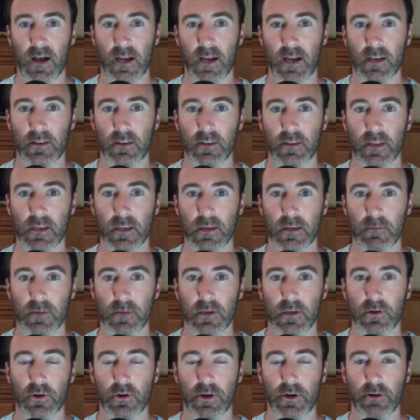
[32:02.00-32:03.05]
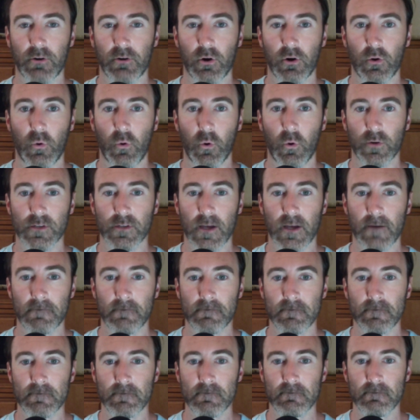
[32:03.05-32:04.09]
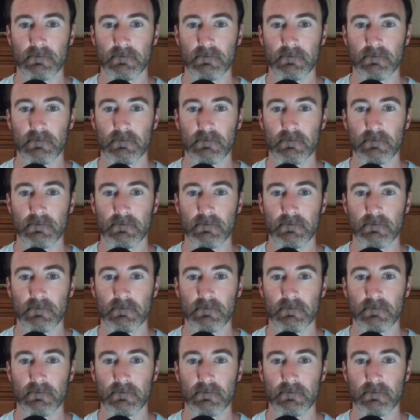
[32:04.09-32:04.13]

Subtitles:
find the Meet Your Hero course at?